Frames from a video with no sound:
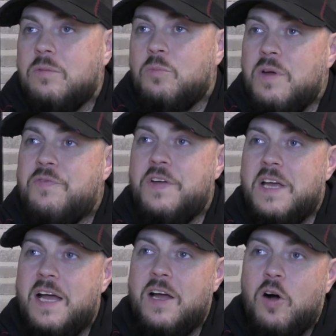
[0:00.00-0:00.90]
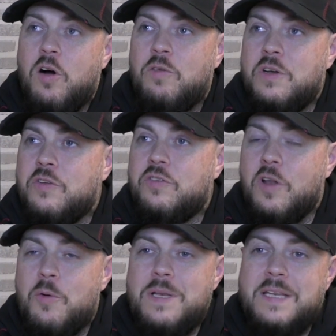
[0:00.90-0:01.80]
with VAR and the
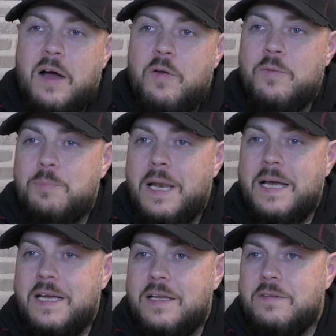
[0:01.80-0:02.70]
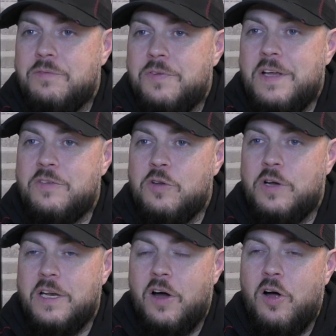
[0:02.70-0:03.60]
slowing down of play and things
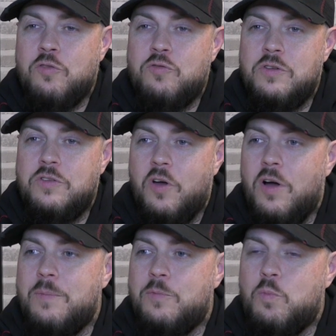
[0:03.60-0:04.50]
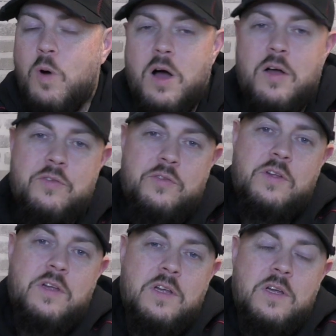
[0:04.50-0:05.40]
looking 100 times worse
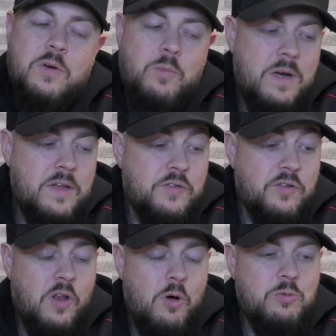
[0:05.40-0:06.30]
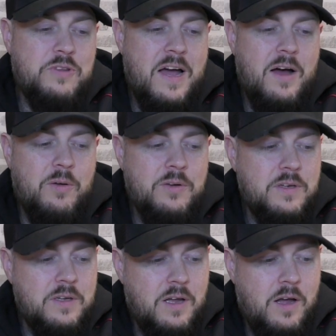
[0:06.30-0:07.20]
when it's slowed down
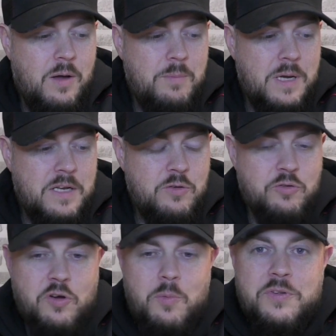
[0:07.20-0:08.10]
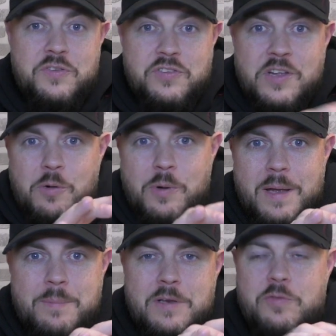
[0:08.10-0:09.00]
and you show a still
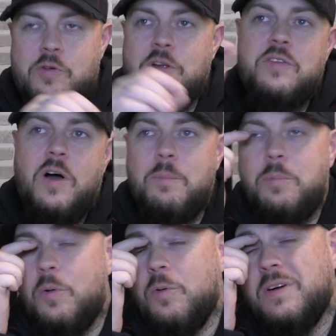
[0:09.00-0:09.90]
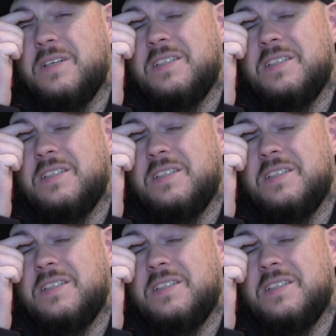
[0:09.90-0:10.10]
image, for example,